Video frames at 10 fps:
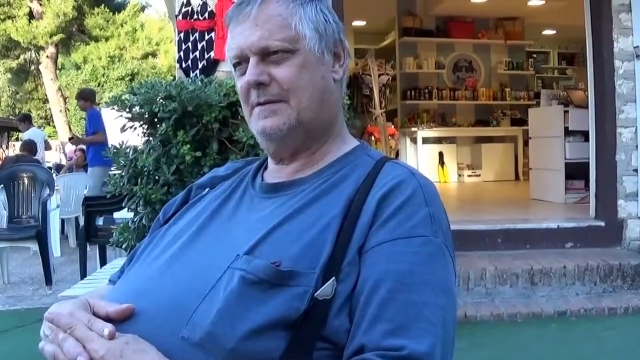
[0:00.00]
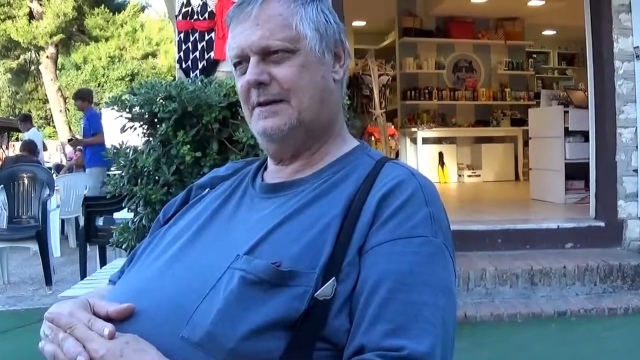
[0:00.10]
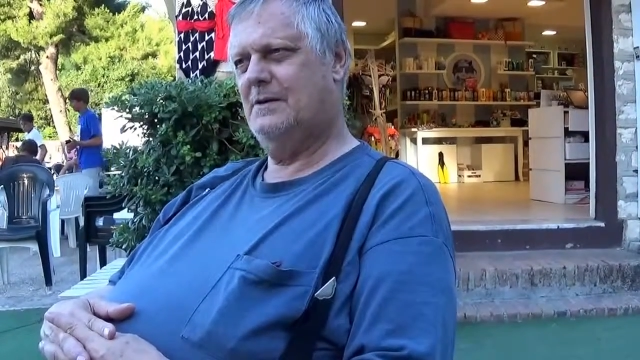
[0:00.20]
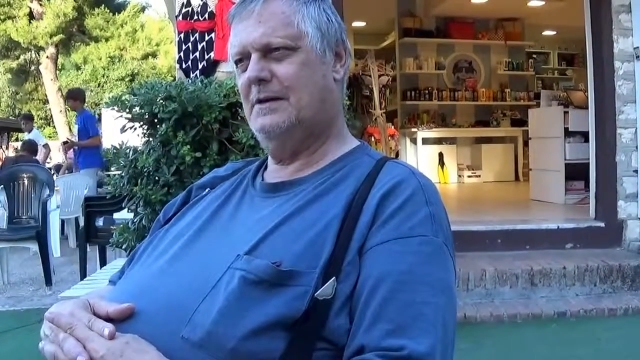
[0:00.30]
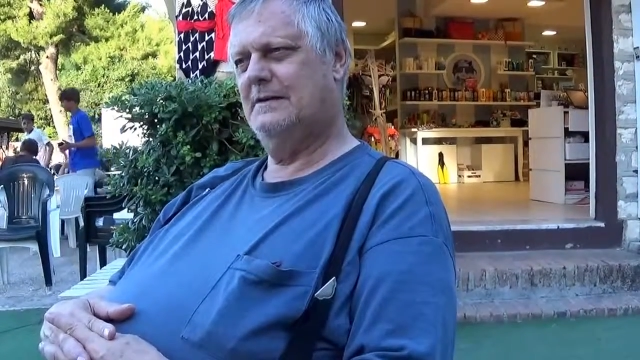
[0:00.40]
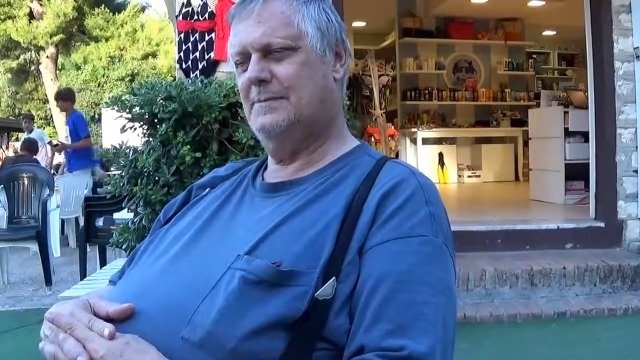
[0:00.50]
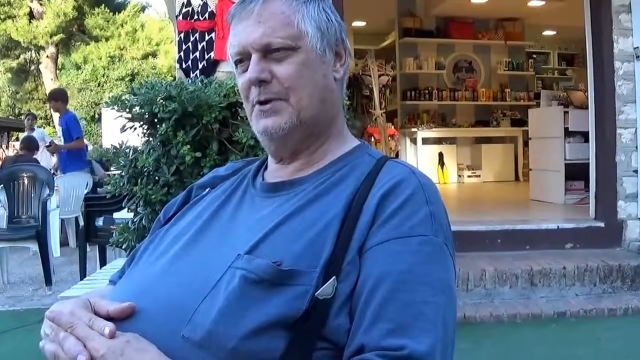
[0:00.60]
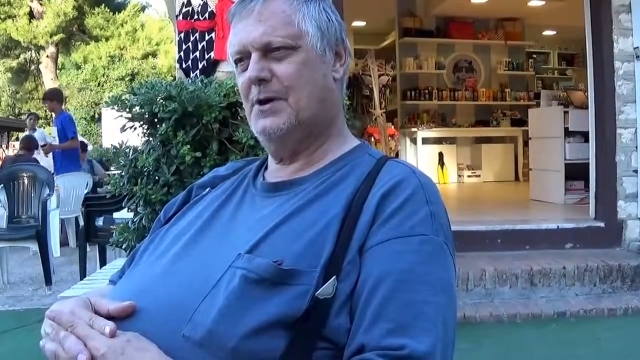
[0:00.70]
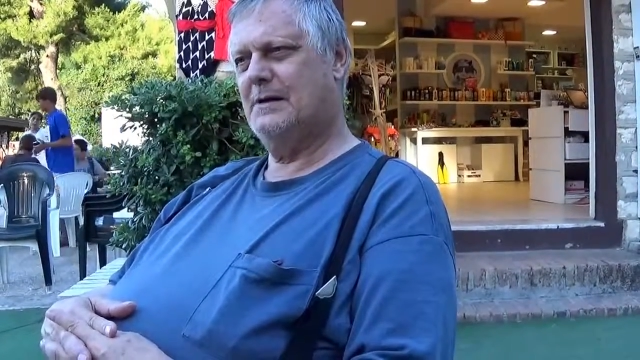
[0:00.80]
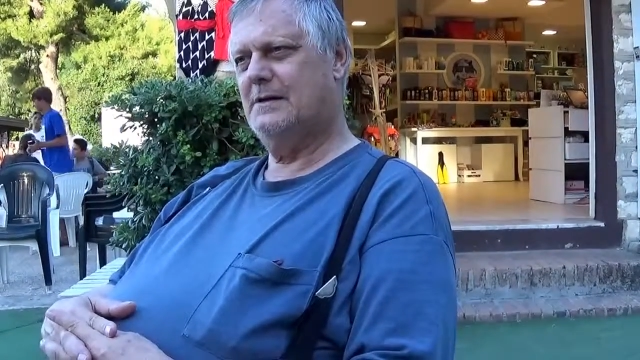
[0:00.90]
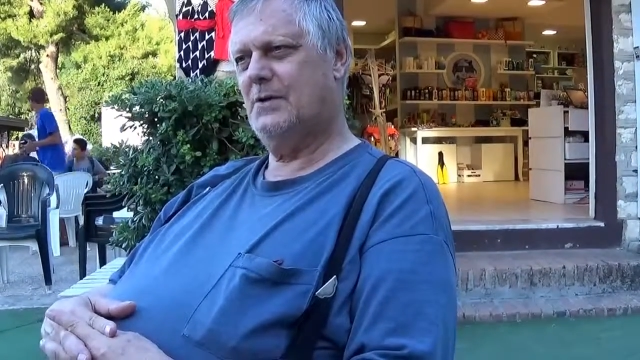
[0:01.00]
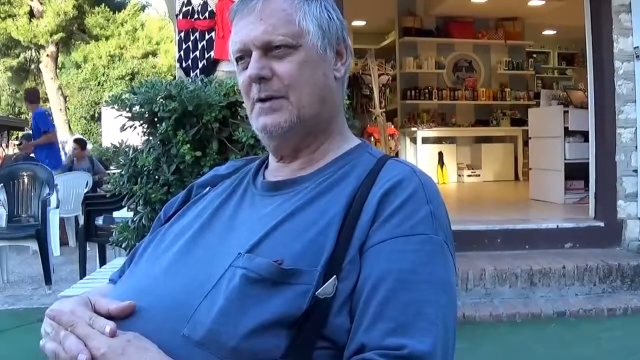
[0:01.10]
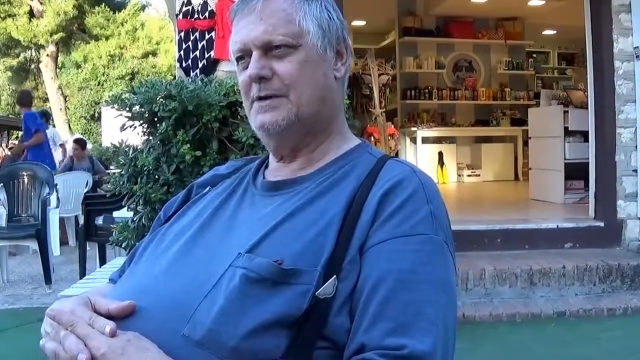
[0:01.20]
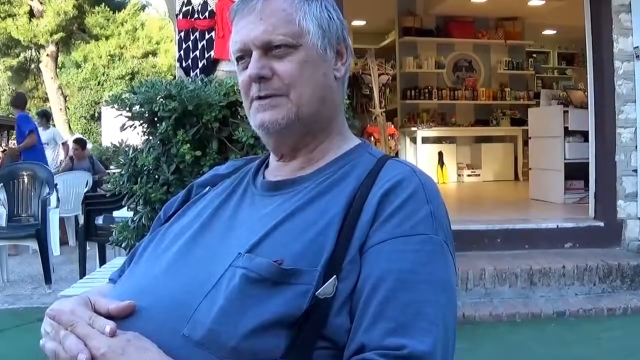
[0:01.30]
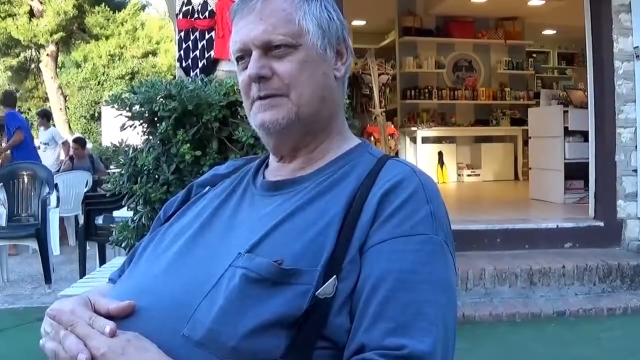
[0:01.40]
theory and the Proctor
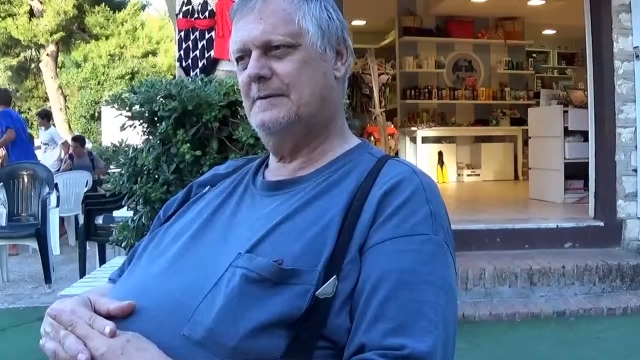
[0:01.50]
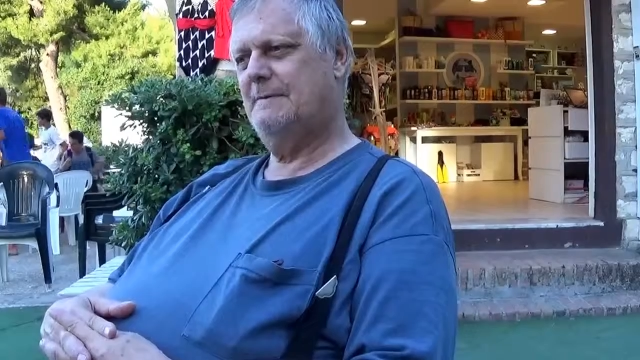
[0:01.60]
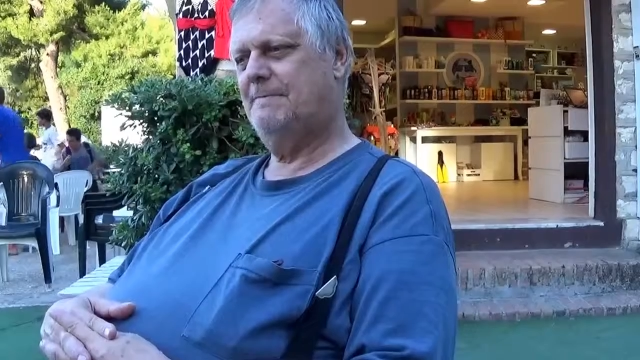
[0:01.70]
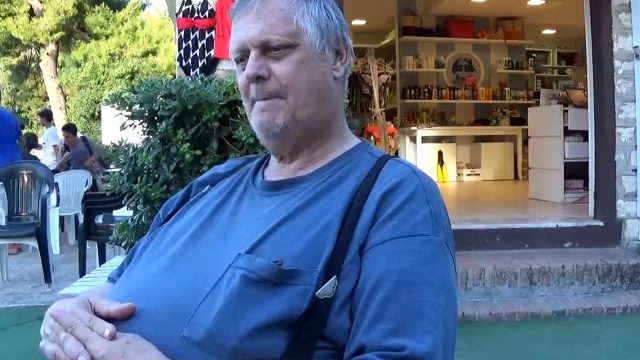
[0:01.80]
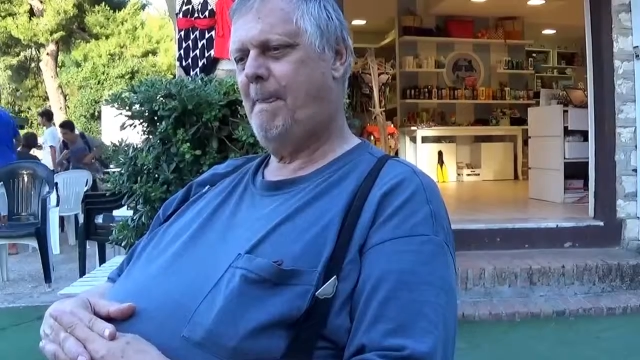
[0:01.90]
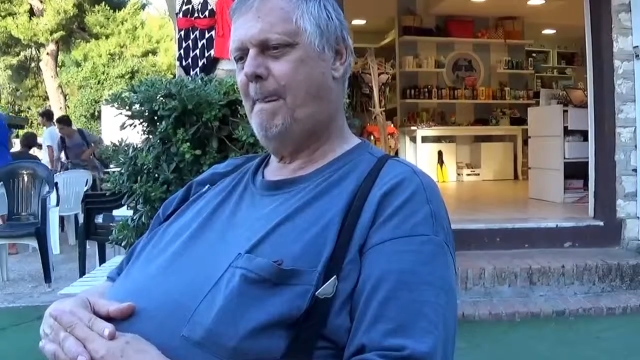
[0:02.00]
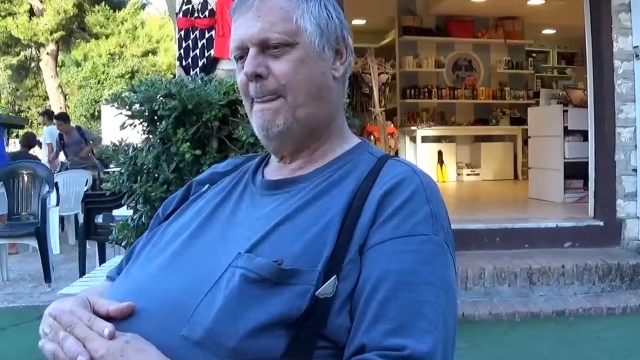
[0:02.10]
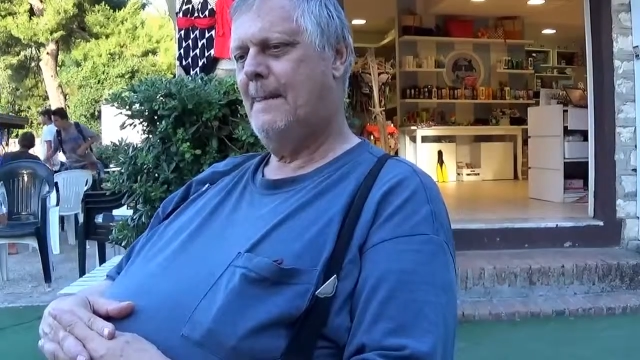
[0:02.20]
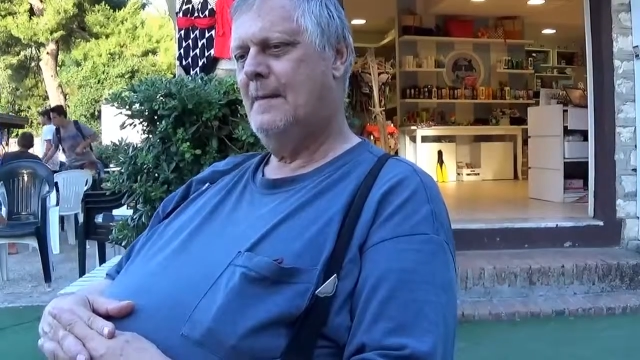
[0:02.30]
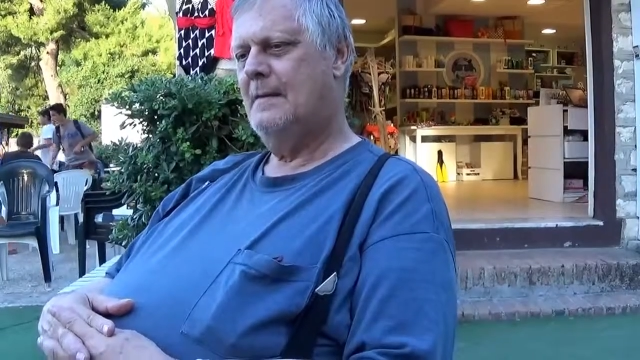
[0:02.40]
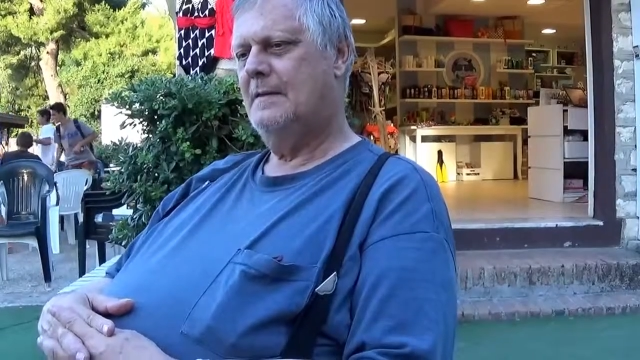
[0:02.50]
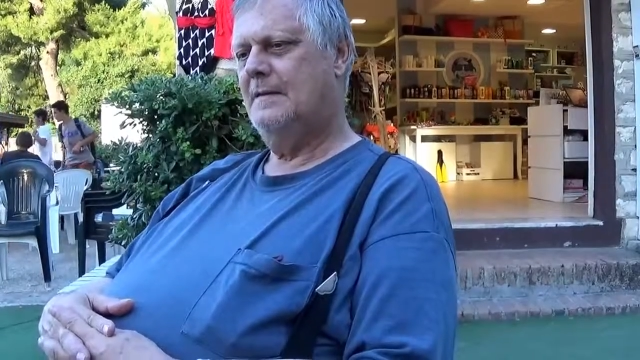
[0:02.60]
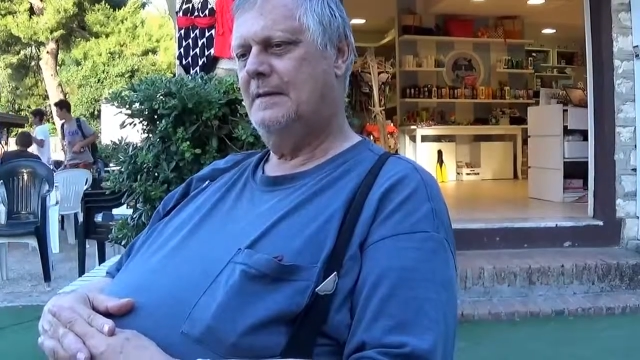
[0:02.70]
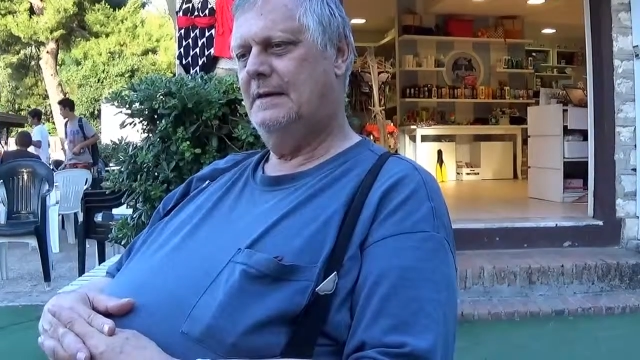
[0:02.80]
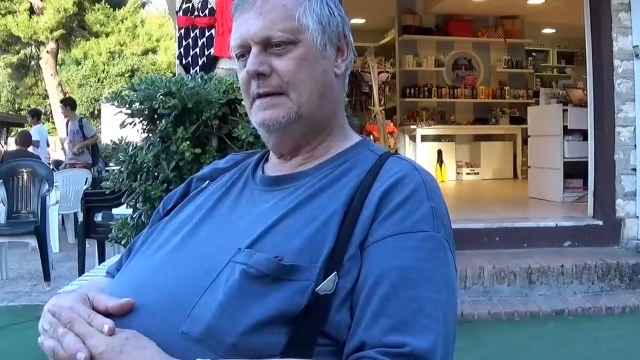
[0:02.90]
equation,
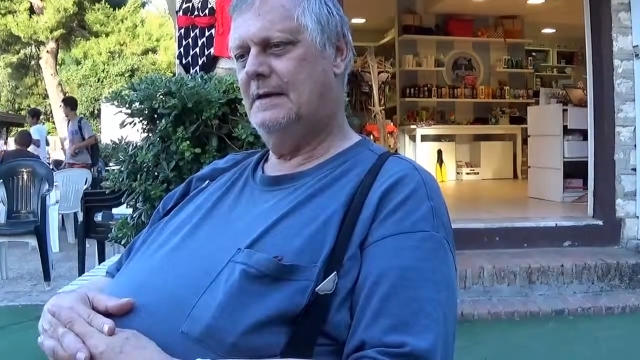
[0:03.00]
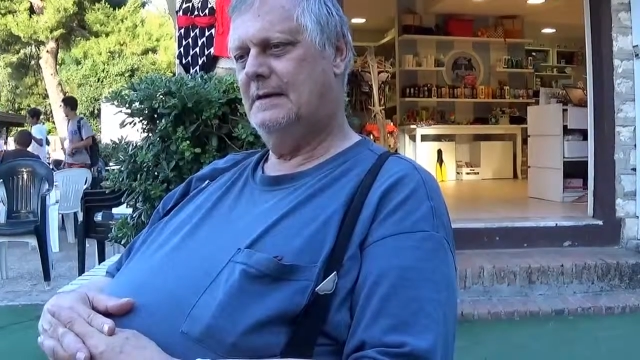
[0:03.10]
the